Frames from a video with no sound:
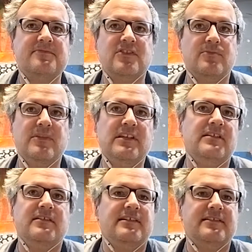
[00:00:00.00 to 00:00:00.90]
to
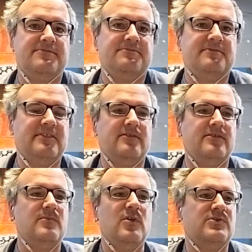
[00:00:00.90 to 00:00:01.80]
me like you know
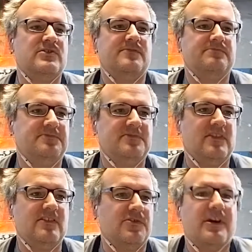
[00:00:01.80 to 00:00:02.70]
the most
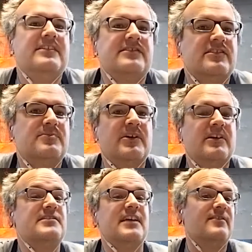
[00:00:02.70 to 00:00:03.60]
the greatest
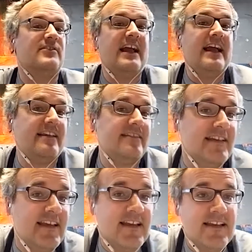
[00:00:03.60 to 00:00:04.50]
experience i ever had
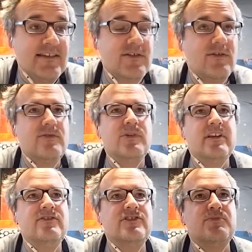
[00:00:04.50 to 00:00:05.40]
so it
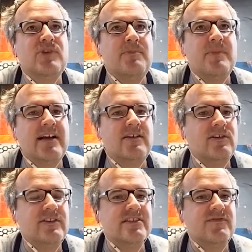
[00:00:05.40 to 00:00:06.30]
really just brought back
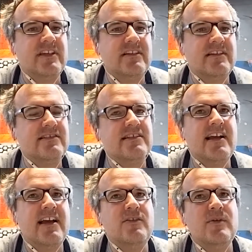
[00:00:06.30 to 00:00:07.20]
all these feelings and
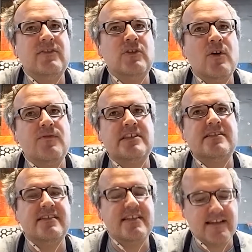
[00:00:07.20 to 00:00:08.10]
i, I don't even know if it's
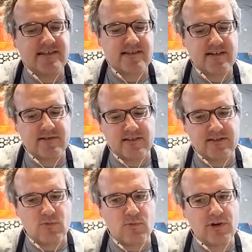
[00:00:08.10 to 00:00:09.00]
necessarily
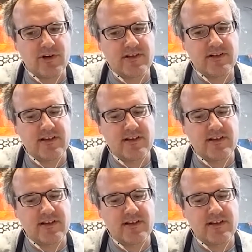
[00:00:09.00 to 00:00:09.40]
the work